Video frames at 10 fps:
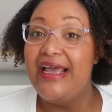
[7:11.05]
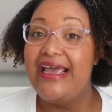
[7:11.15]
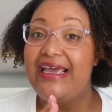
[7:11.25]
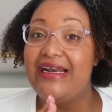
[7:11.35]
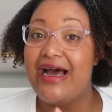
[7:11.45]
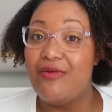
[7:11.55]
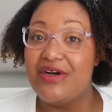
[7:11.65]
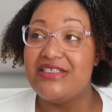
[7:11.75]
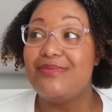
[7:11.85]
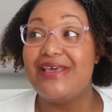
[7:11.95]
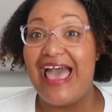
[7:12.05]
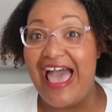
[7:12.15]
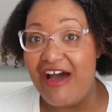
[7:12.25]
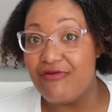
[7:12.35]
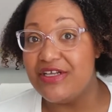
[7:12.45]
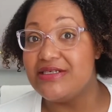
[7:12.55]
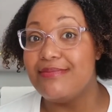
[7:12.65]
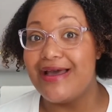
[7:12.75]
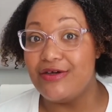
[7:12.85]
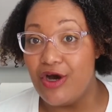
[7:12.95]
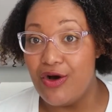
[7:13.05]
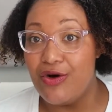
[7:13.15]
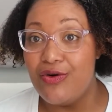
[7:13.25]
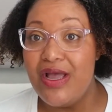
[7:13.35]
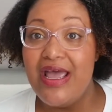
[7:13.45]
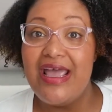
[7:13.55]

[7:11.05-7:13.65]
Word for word: And I want it to be halfway to my goal.